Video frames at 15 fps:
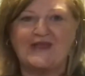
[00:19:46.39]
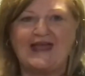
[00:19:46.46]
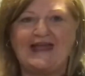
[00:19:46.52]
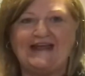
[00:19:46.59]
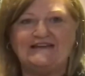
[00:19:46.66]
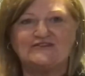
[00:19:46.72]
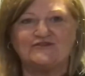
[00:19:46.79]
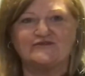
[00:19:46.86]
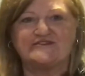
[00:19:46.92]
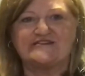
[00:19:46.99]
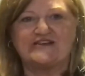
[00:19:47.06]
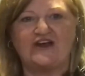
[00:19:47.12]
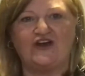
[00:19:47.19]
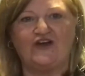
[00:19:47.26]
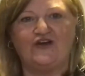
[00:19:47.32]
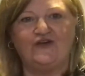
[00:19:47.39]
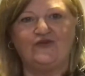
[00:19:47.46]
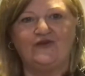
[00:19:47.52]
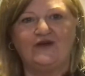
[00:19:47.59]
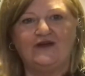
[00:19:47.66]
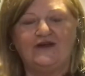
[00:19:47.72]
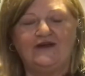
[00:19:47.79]
and
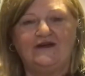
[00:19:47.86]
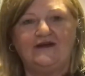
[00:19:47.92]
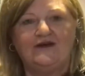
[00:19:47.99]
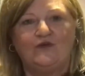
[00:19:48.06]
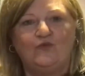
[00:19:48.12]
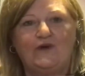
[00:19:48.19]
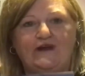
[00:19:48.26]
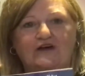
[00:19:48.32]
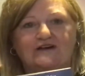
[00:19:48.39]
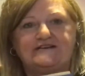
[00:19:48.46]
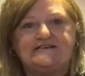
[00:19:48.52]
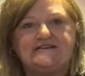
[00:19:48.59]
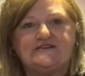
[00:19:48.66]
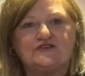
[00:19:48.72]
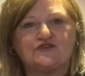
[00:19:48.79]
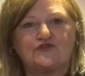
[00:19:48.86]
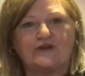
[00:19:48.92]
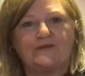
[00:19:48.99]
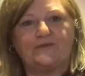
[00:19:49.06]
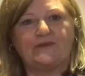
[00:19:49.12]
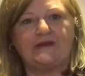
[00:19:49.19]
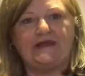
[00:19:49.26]
also when I did the
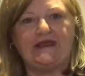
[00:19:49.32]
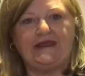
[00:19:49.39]
trip